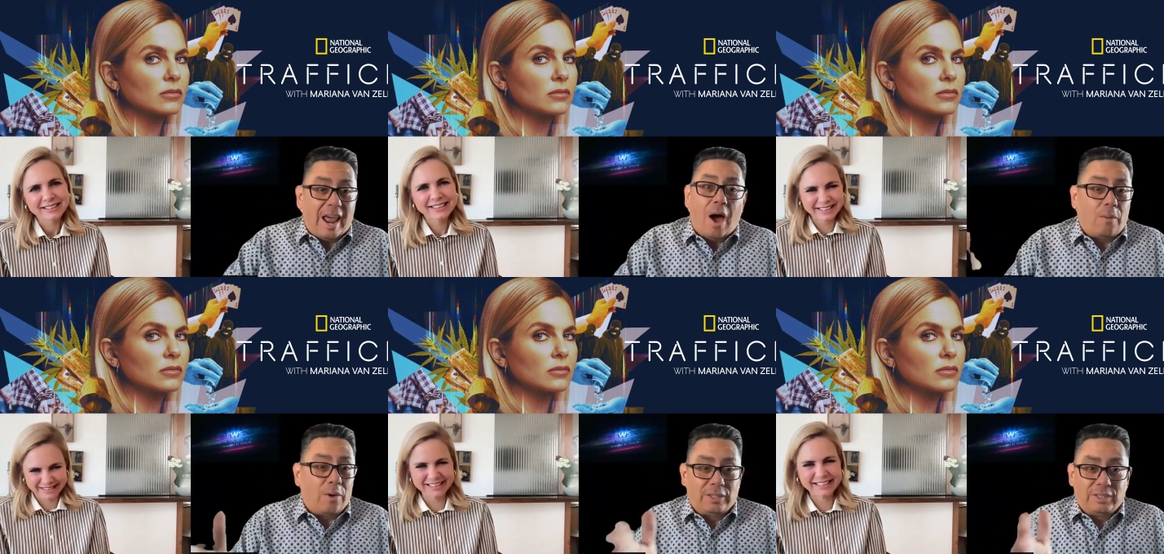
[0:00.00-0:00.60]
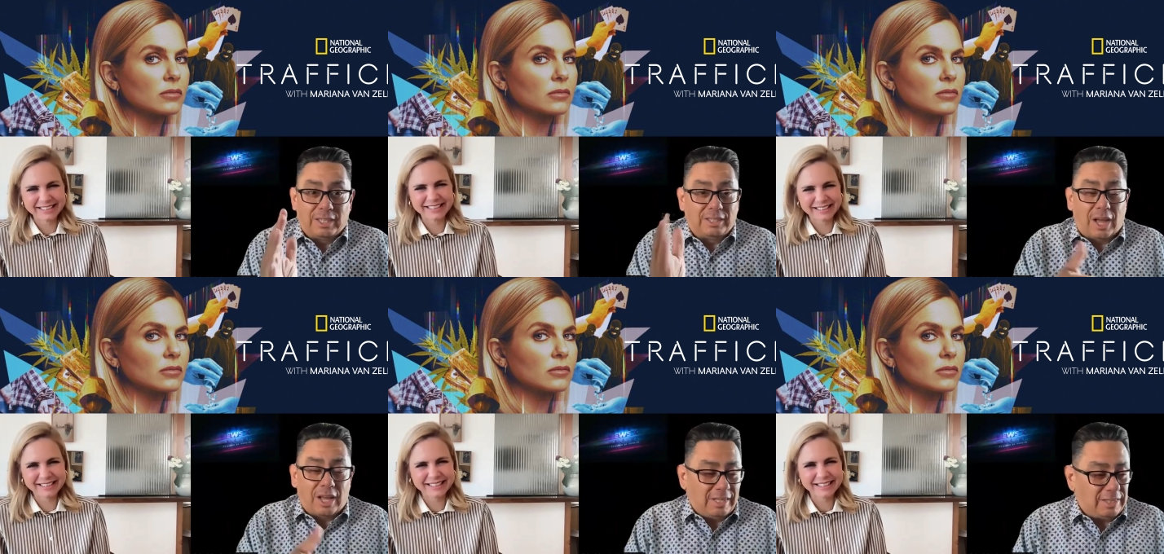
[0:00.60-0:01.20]
Speaker 1: hour just
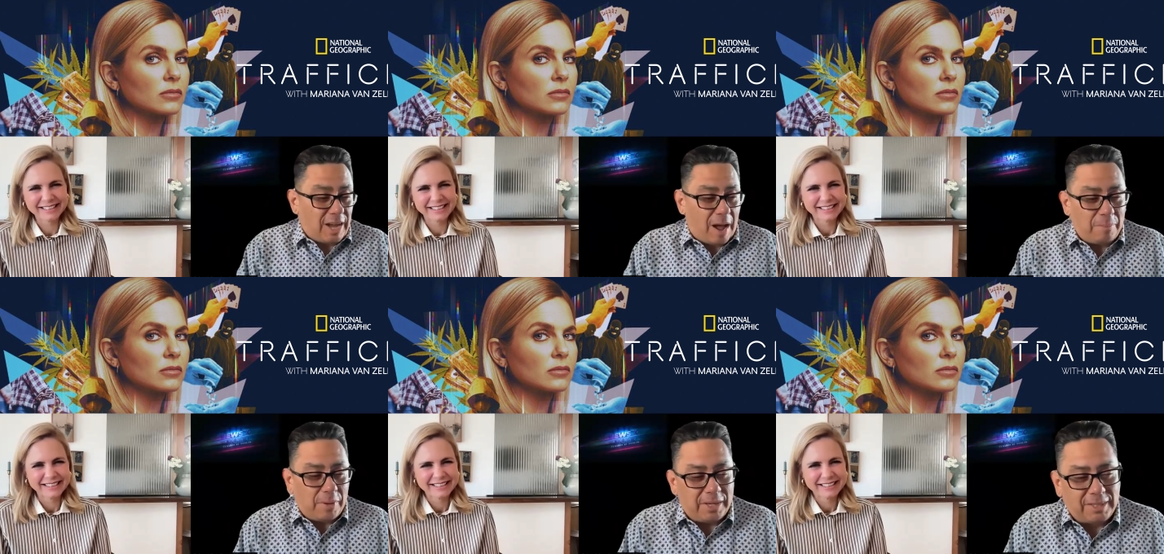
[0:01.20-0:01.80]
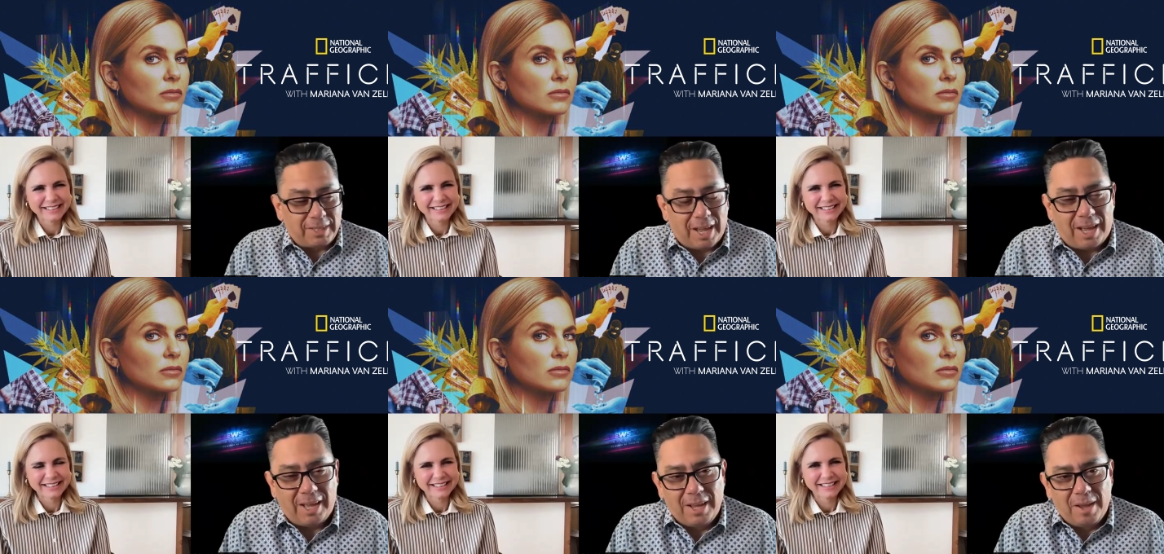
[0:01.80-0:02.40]
on these topics.
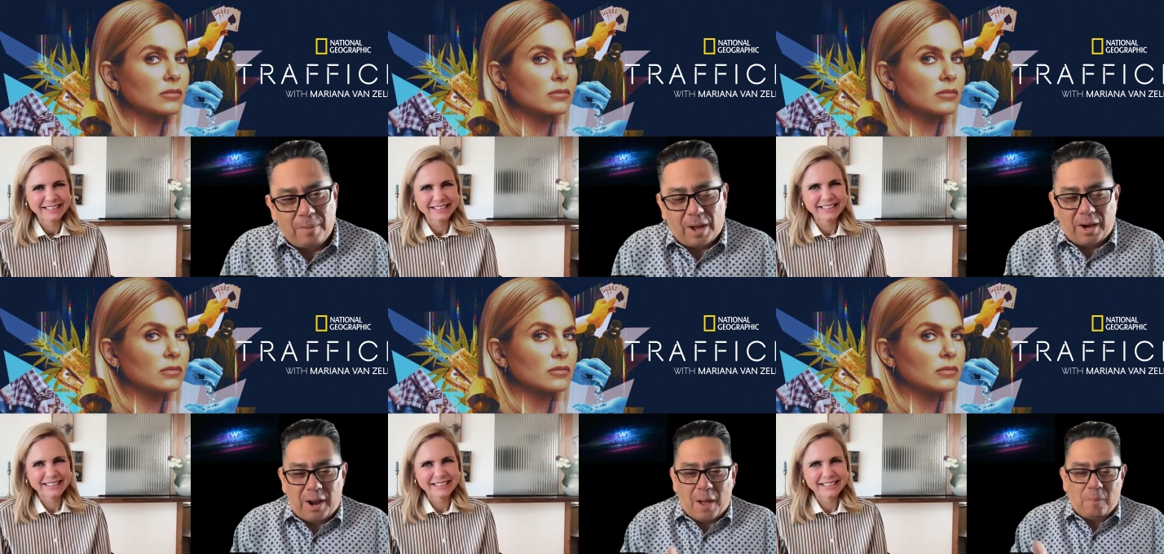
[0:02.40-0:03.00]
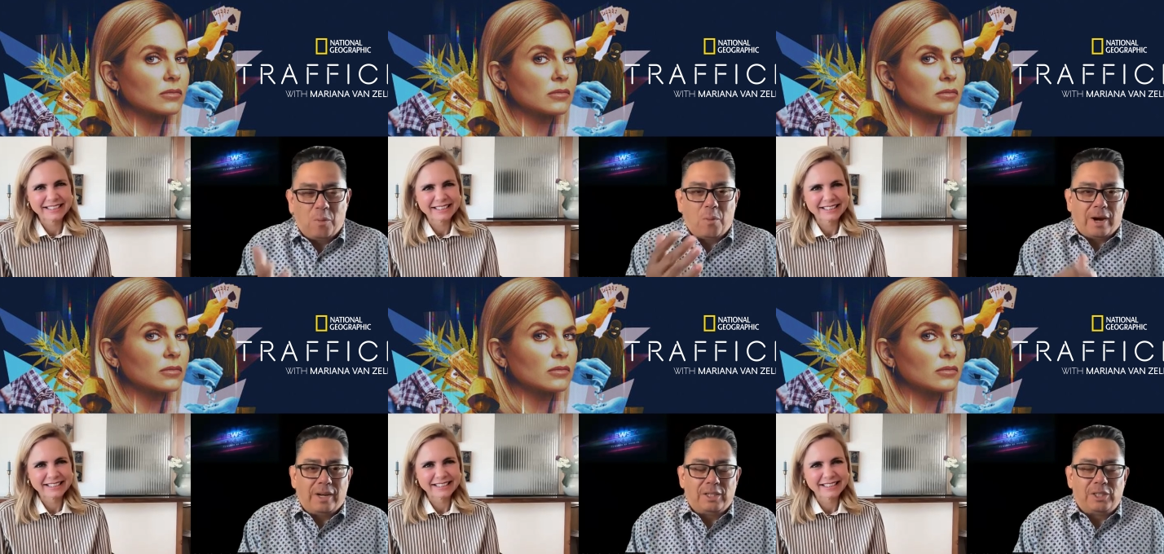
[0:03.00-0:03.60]
Uh, but um, we
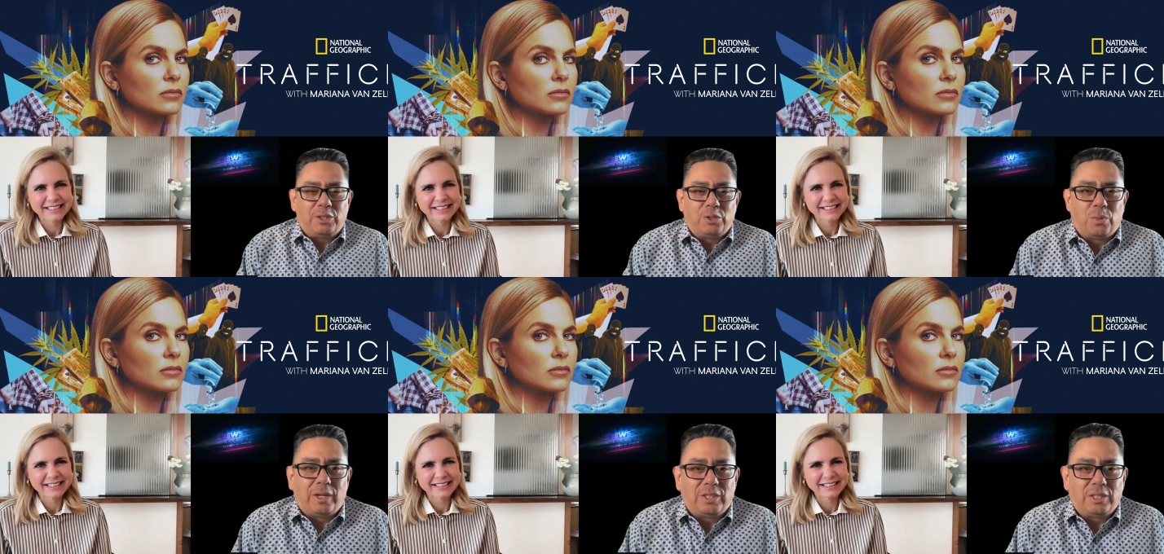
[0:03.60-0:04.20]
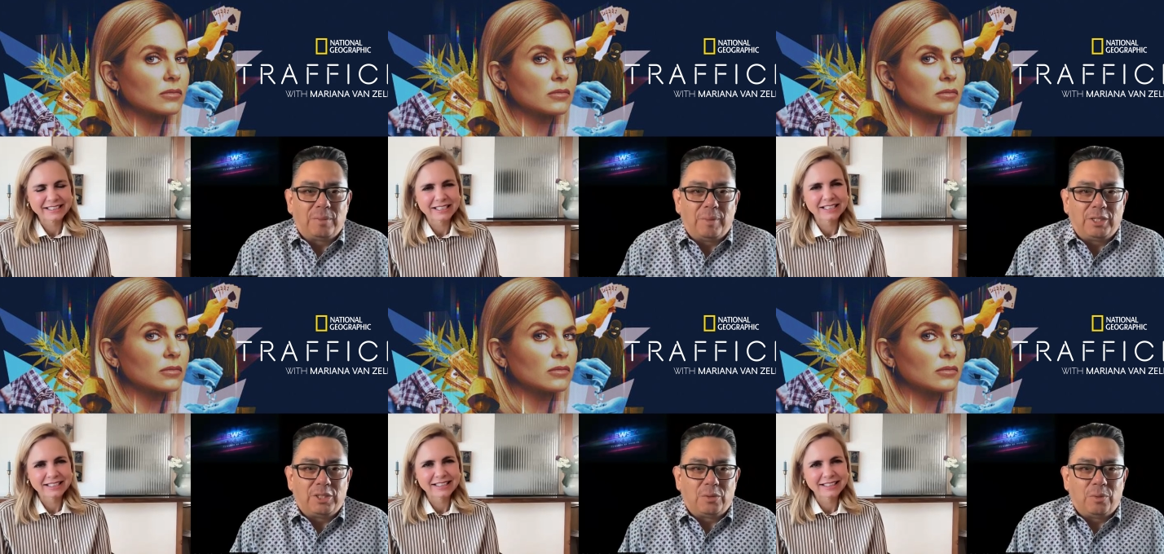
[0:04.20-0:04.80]
wanted to choose one just to
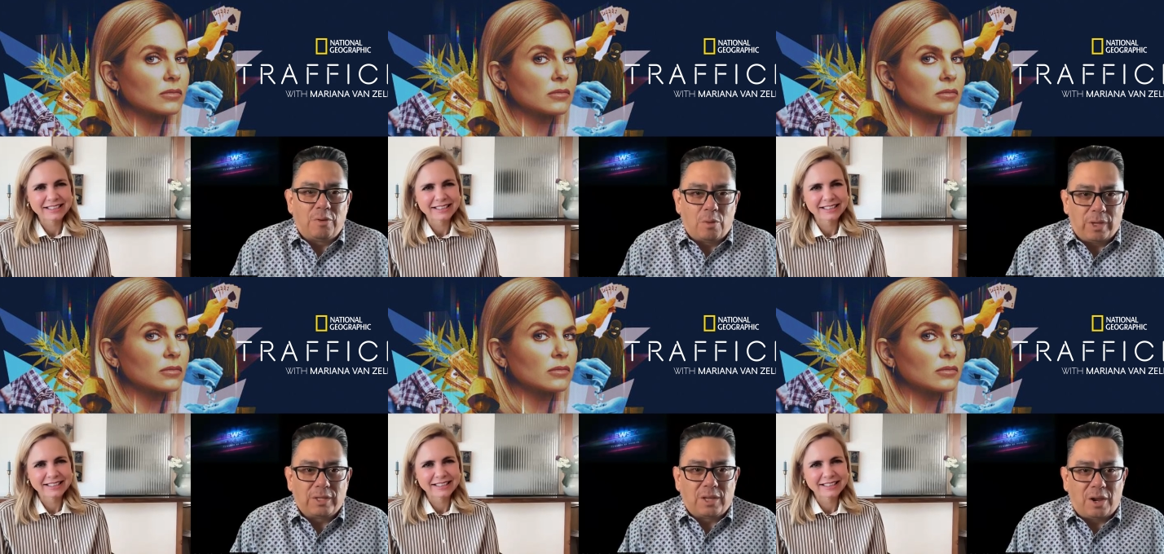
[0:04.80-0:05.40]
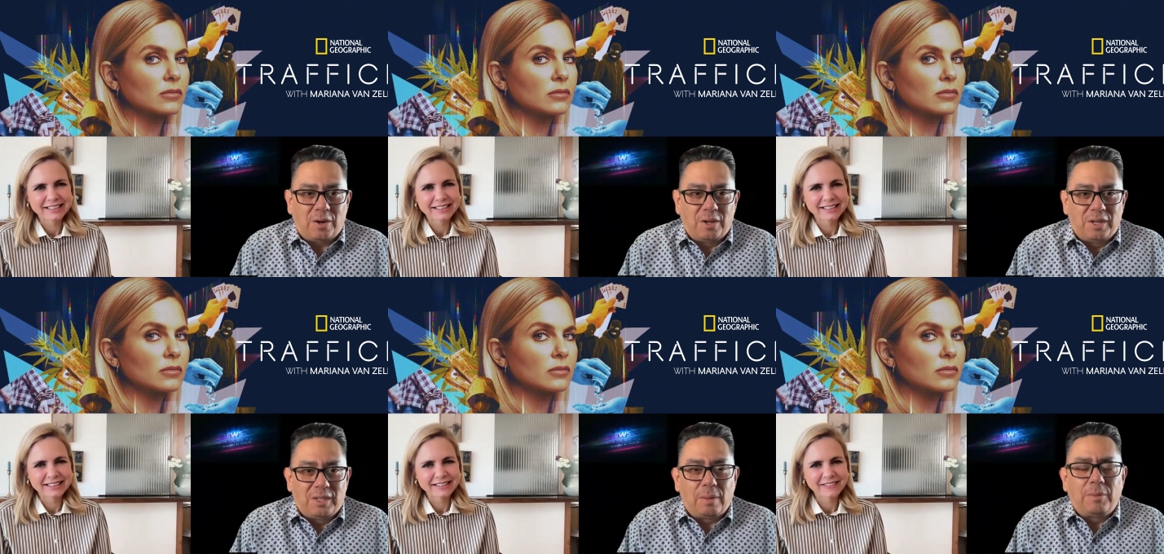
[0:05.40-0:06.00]
make sure we focus on
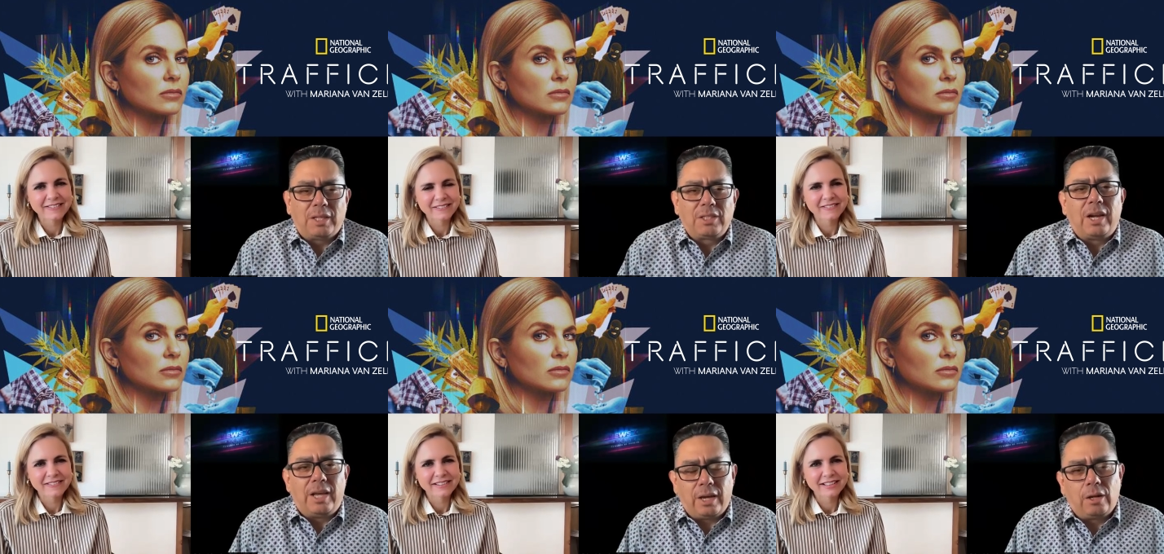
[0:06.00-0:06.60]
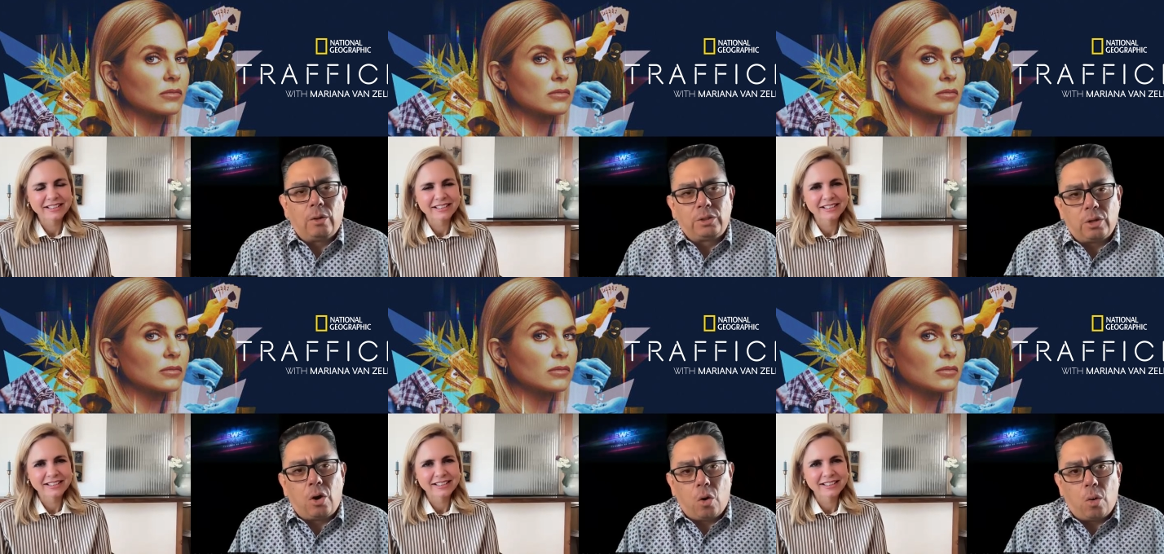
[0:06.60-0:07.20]
something that's going to hit close
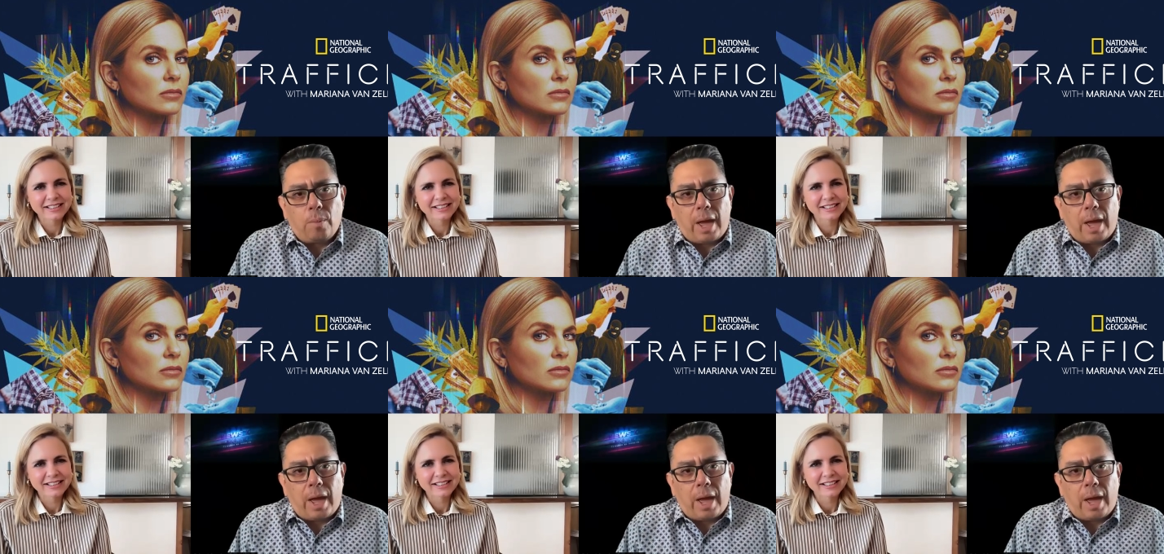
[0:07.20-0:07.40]
to home.